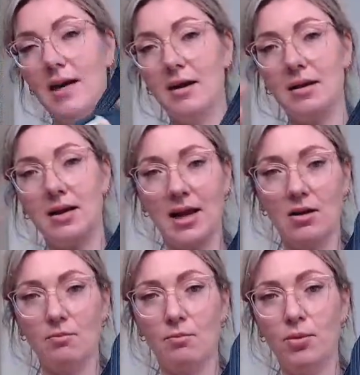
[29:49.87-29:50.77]
uh,
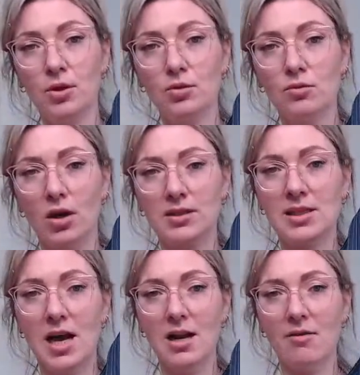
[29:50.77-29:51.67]
again, blue
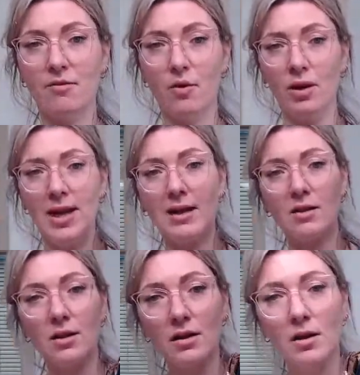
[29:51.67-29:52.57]
Roxana faux
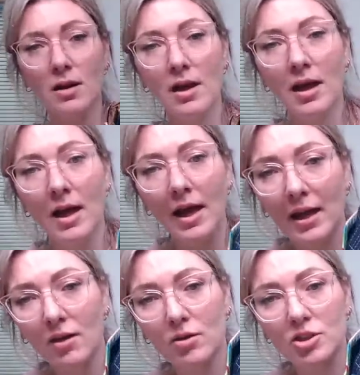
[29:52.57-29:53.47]
leather.
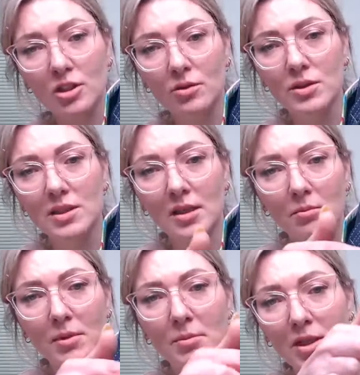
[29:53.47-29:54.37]
And look, she used the
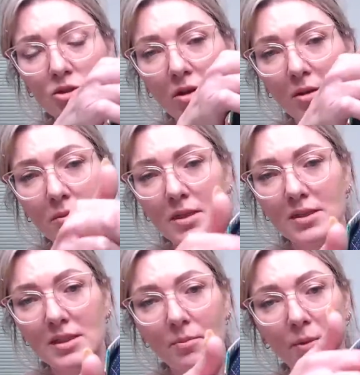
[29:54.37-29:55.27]
Mimi Trim
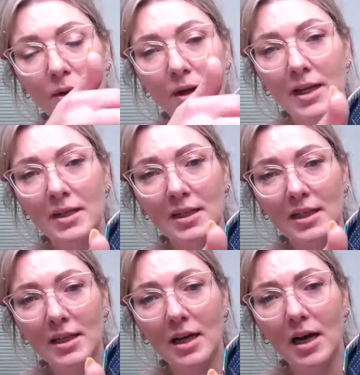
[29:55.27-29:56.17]
zipper in
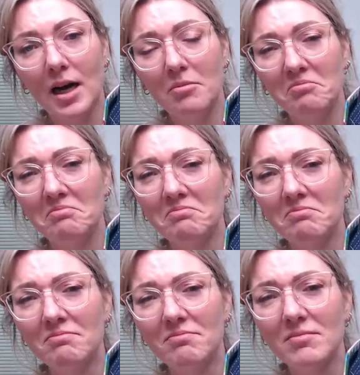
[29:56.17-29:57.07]
the, um,
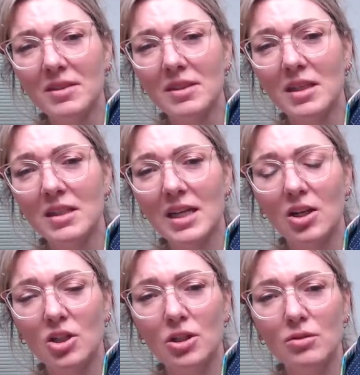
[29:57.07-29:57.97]
it's
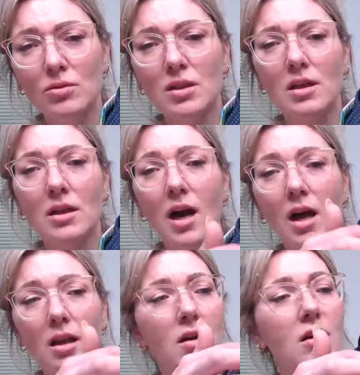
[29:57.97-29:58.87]
like a nude
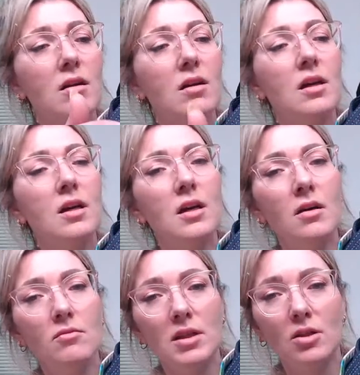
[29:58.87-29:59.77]
color
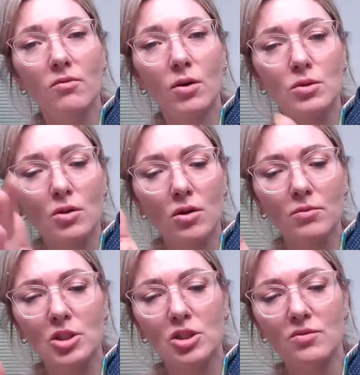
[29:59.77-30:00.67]
with the rose gold,
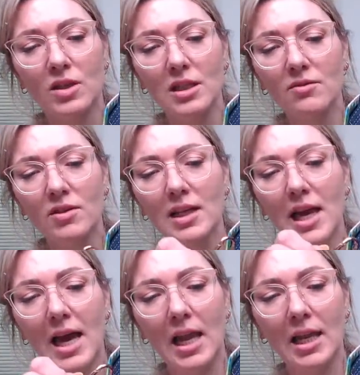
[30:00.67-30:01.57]
which is really, really
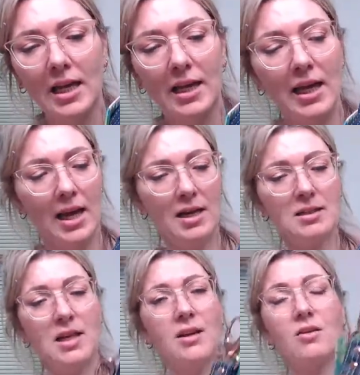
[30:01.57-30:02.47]

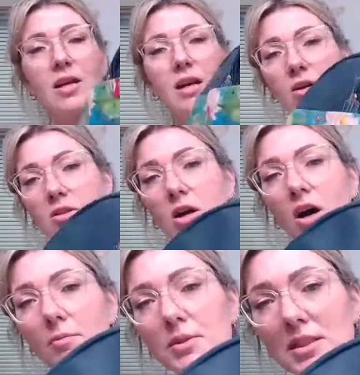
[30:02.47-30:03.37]
elegant. And look at her top